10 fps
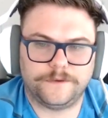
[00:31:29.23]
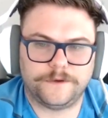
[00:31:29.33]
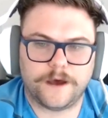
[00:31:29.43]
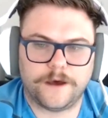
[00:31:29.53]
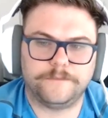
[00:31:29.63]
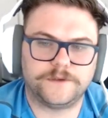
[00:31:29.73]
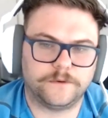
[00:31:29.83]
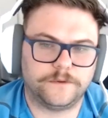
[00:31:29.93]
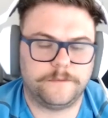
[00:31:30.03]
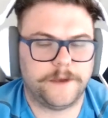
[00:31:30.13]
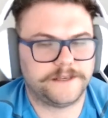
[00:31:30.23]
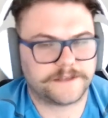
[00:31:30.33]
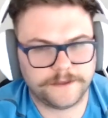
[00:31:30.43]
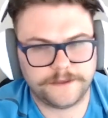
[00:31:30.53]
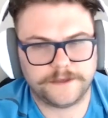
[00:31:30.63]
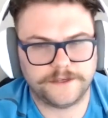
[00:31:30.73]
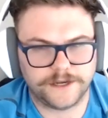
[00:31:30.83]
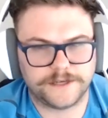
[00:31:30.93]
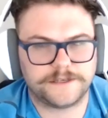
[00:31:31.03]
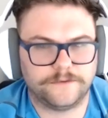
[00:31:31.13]
Um, so the, basically, the
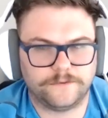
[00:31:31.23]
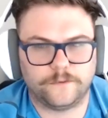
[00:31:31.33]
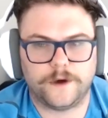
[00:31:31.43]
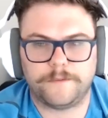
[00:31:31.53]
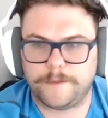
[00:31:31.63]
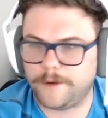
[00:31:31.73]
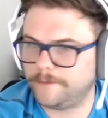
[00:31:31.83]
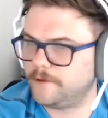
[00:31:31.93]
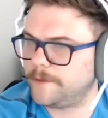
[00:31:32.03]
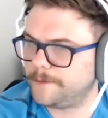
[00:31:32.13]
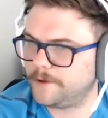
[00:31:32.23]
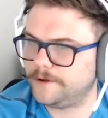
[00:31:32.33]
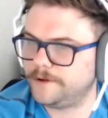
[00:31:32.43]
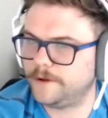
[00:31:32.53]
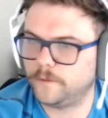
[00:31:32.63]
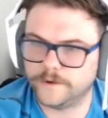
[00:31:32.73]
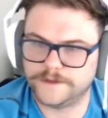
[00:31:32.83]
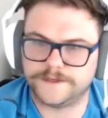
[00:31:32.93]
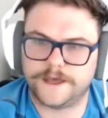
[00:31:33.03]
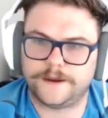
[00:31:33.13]
gist of what my mom remembered
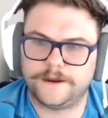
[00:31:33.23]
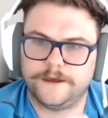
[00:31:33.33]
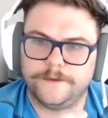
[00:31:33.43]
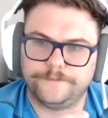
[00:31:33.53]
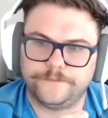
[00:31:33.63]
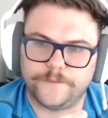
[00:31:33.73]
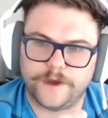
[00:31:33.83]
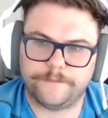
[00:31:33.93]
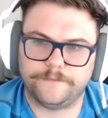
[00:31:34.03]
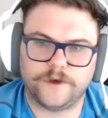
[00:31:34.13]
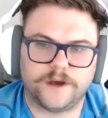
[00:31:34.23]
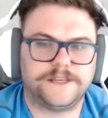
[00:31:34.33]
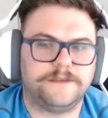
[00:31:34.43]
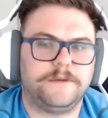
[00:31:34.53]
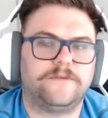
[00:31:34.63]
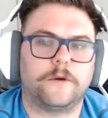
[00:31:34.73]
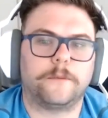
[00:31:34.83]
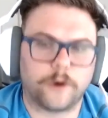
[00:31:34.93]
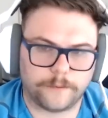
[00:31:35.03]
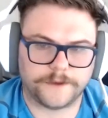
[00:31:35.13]
was that um, God saved me for a
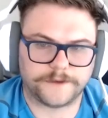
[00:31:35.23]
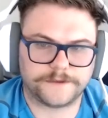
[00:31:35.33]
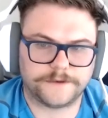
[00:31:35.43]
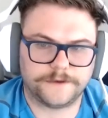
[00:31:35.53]
purpose,